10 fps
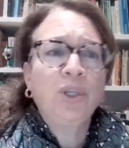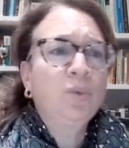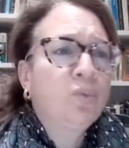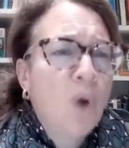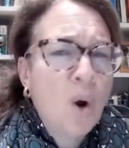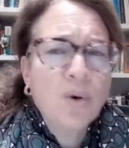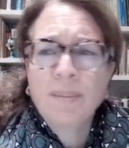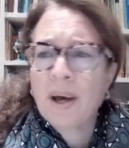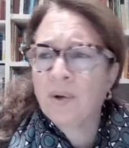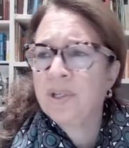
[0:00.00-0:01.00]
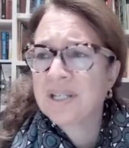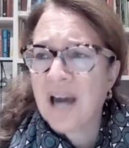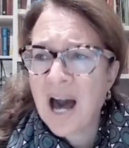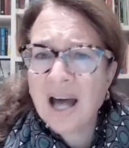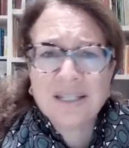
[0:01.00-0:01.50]
He wrote about his
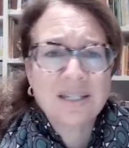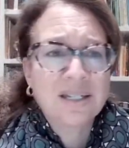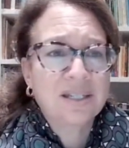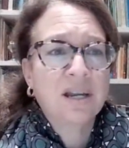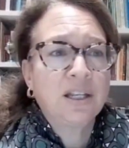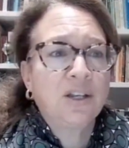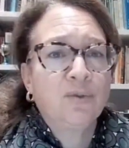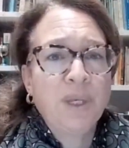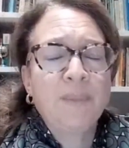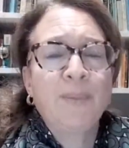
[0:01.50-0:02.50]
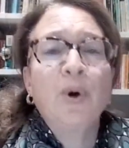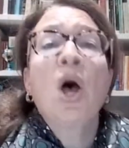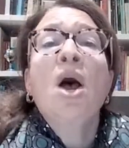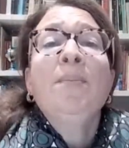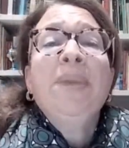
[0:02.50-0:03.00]
constant study of people
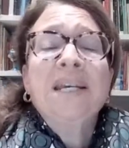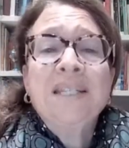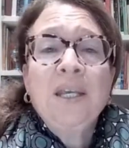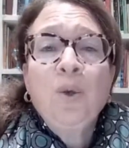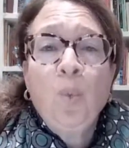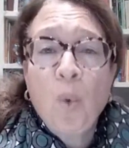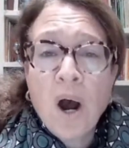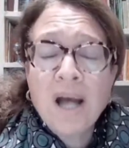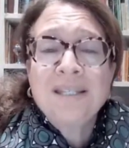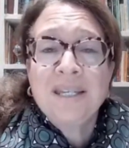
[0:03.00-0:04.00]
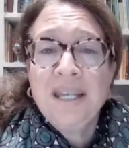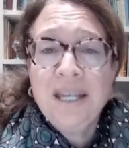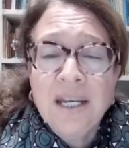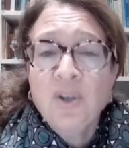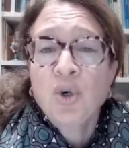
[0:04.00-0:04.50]
because he wants
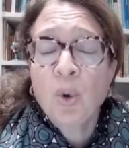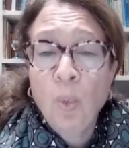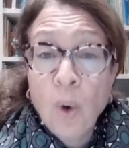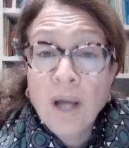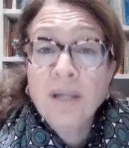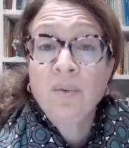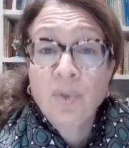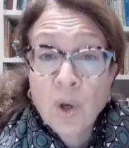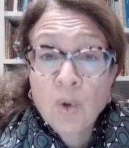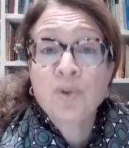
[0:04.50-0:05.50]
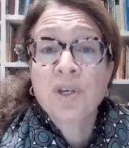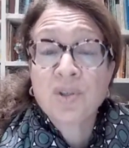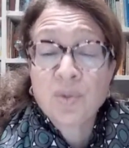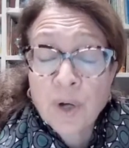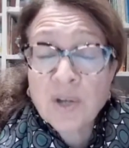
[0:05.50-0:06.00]
each one of those
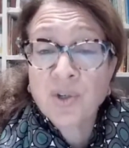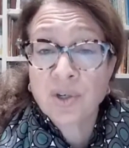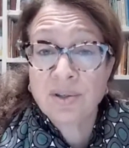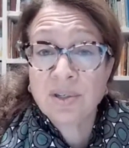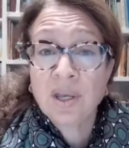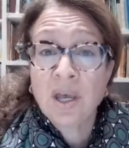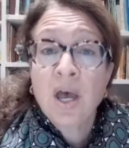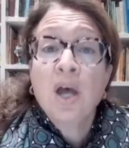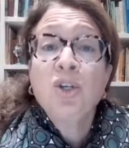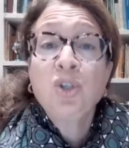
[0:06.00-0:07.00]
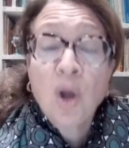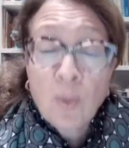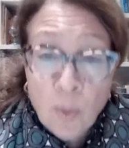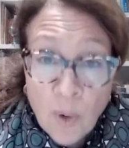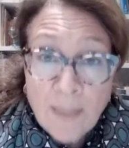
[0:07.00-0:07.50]
expressions
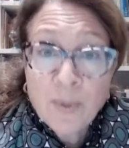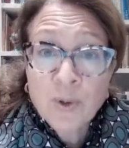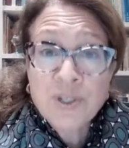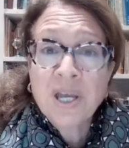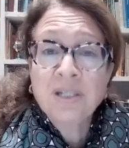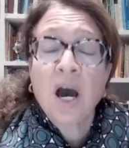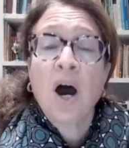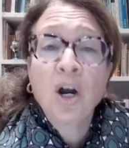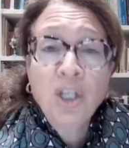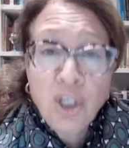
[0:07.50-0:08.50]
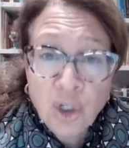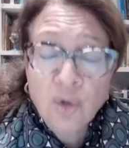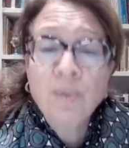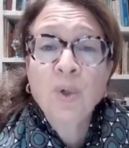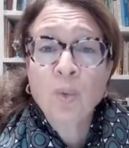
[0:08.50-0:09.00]
to represent a
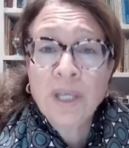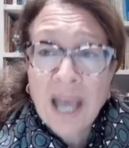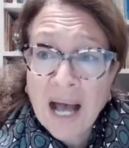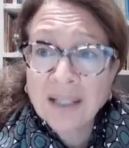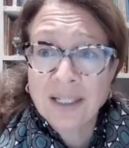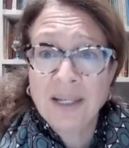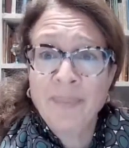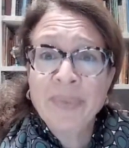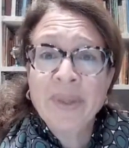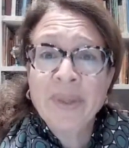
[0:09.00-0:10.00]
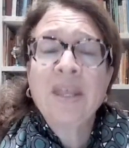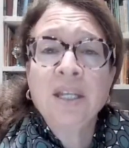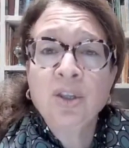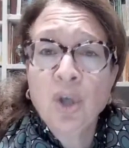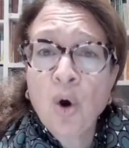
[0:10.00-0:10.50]
human reality. That
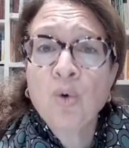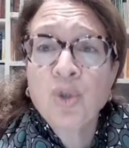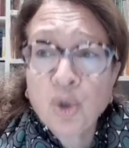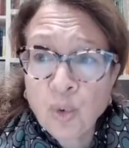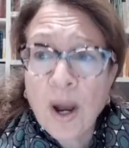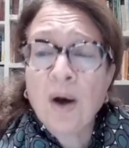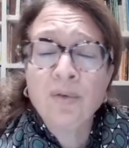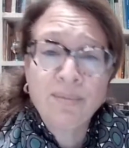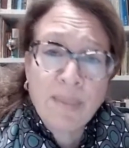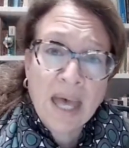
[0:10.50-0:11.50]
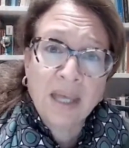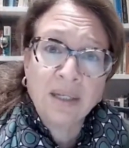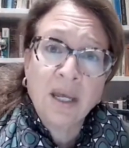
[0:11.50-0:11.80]
in those 12 men,